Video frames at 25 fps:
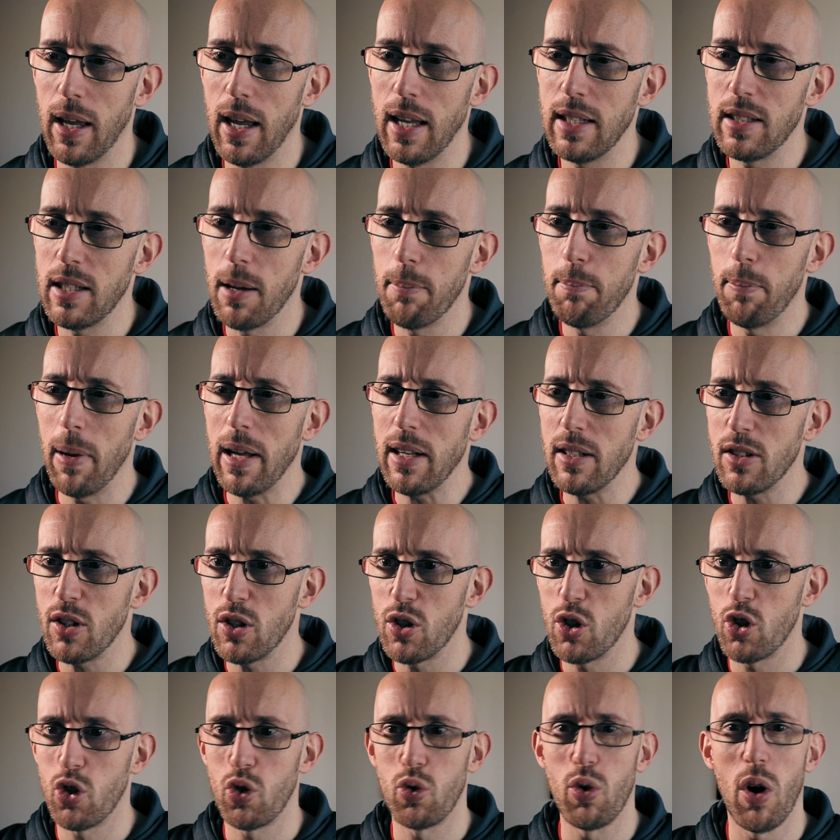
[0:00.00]
it's a bit
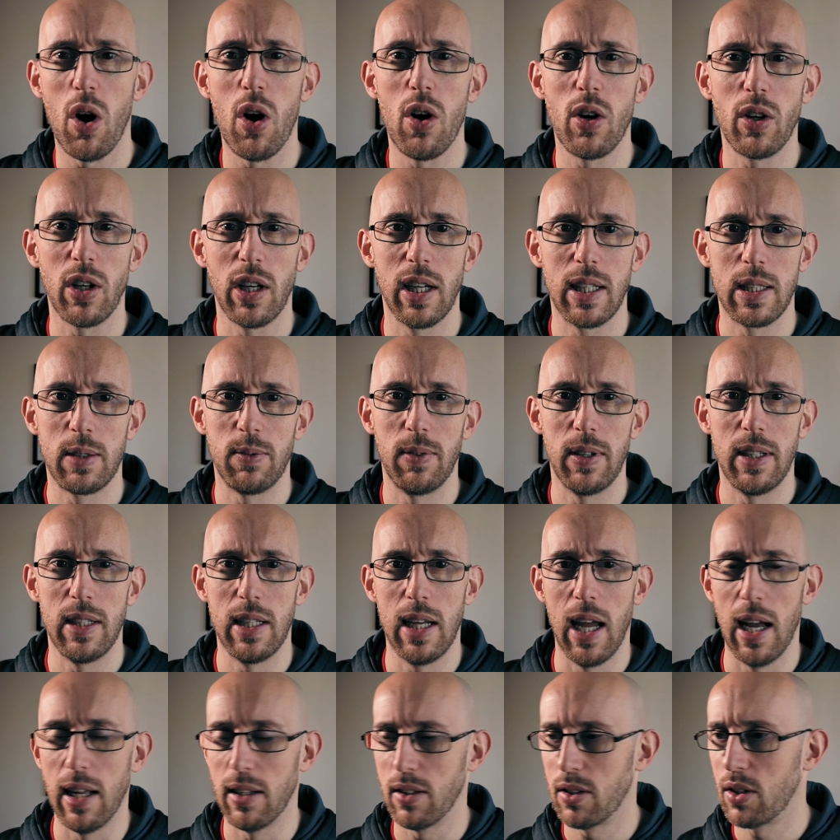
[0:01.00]
strong as
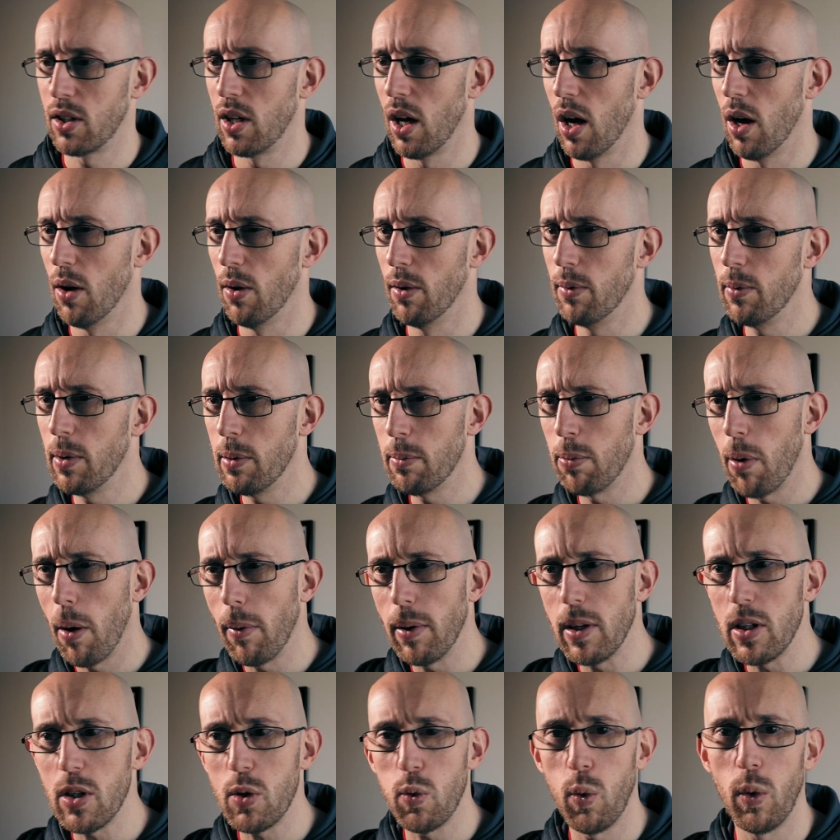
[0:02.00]
vignettes go, and we
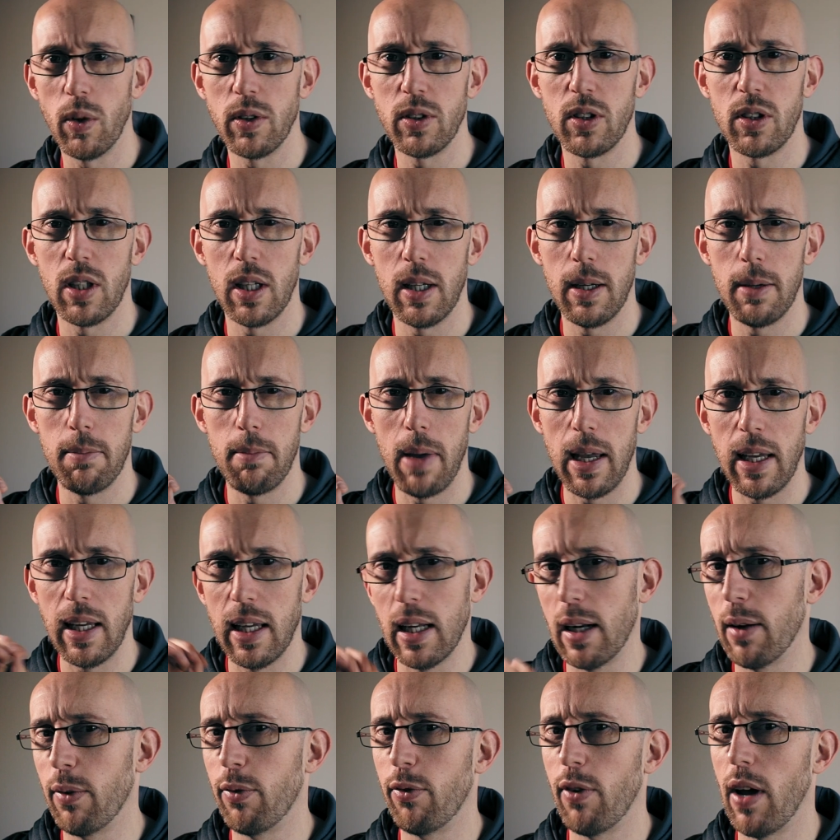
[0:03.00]
probably just want to make
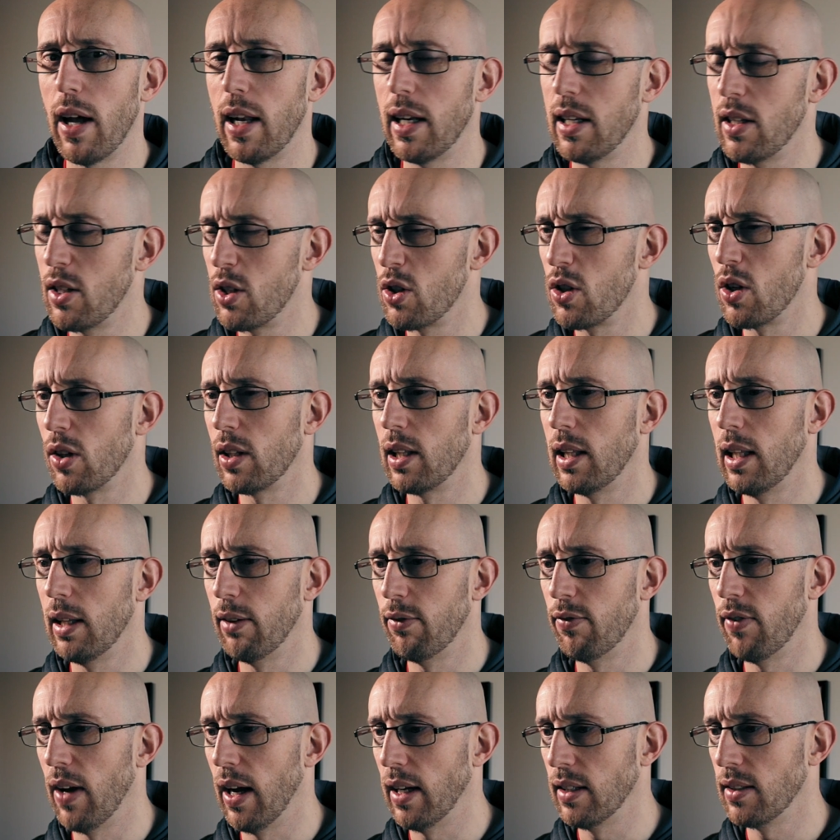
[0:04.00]
it a fairly subtle
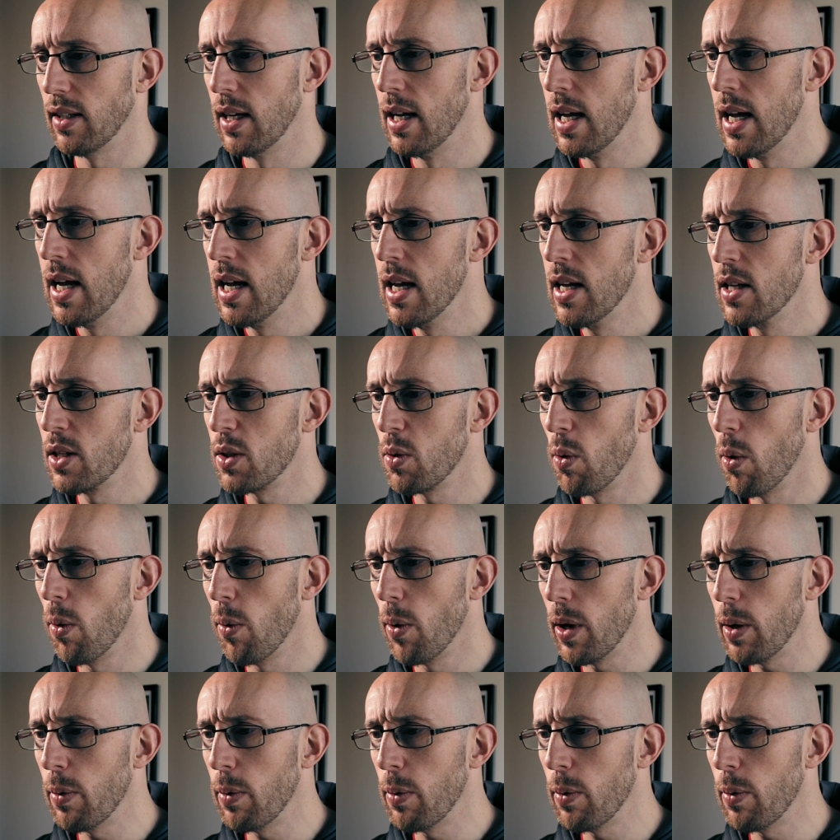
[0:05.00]
effect. So what